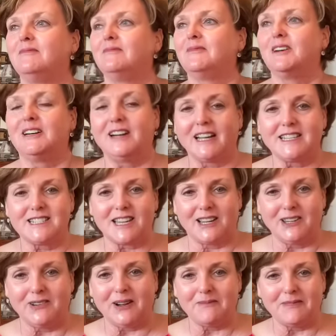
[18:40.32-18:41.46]
Well, I can tell
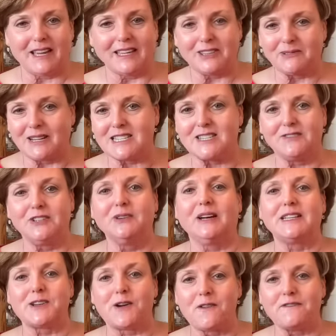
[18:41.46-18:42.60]
you, I'm like the rest of you. I
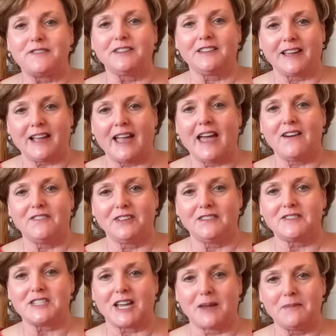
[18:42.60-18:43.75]
don't feel like I have enough
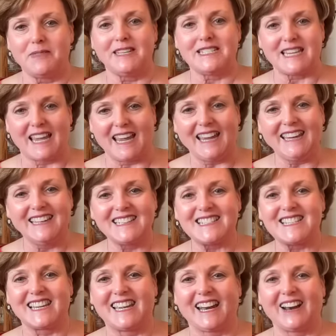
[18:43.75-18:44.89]
time in the day
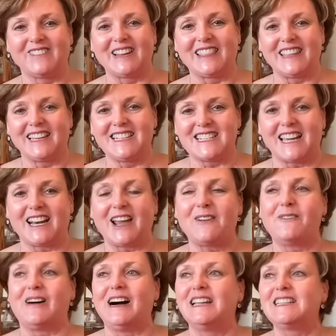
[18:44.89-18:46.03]
to get everything done I
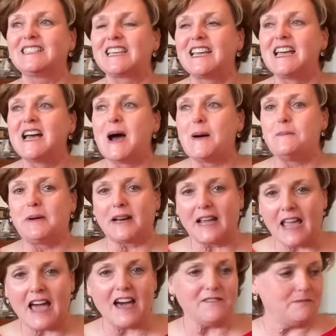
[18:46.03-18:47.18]
want. But I
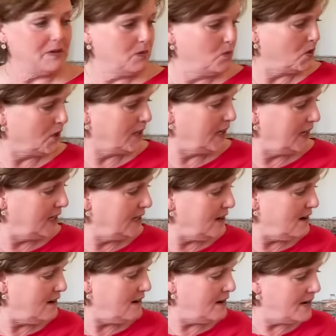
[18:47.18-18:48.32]
have been working
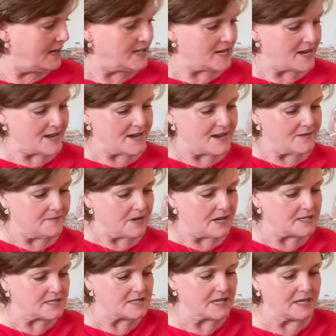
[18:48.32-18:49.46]
on a
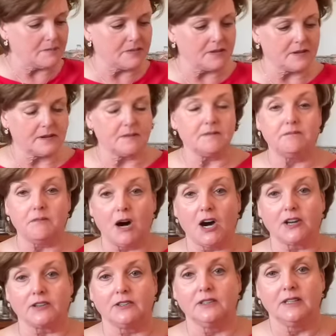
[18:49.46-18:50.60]
sampler
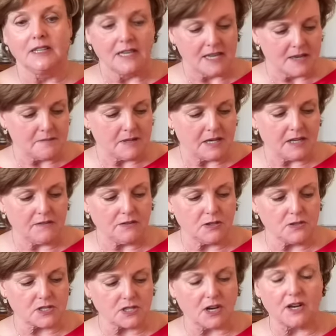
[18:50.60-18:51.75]
model. Many of you
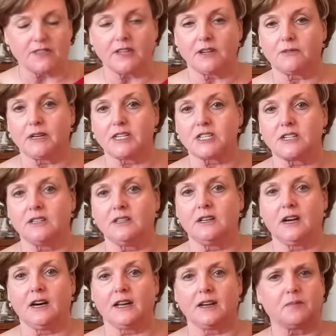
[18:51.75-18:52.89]
saw the original
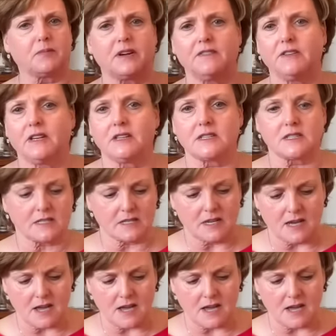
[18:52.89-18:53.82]
on a previous